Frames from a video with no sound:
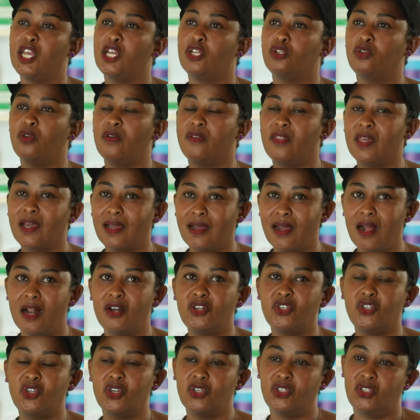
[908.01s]
So the
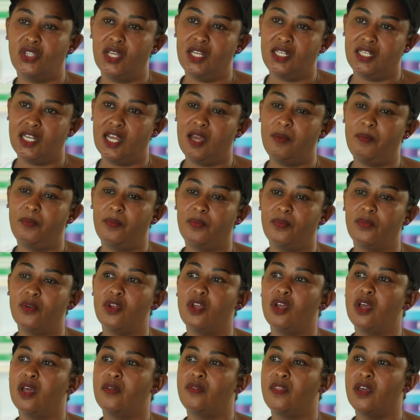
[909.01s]
culture setup,
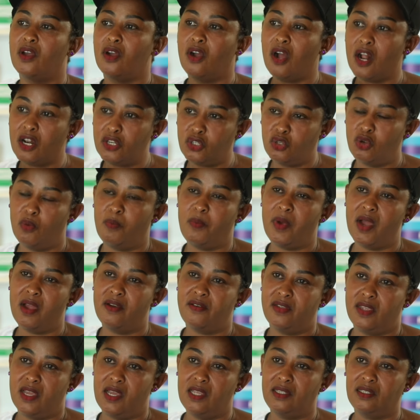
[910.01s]
the cultural
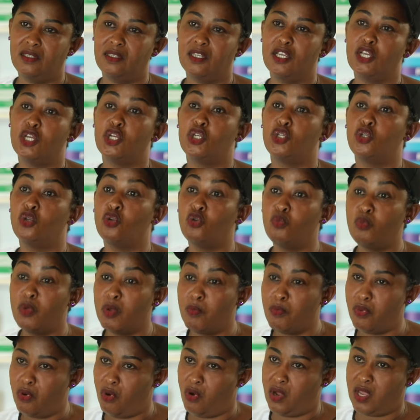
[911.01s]
barriers should be
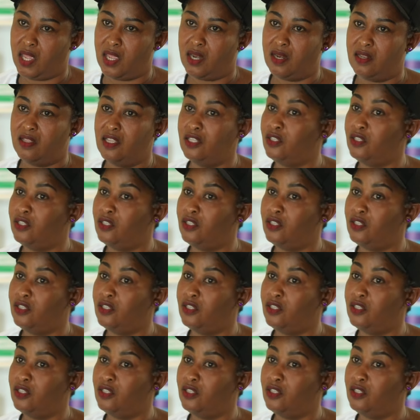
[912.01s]
broken.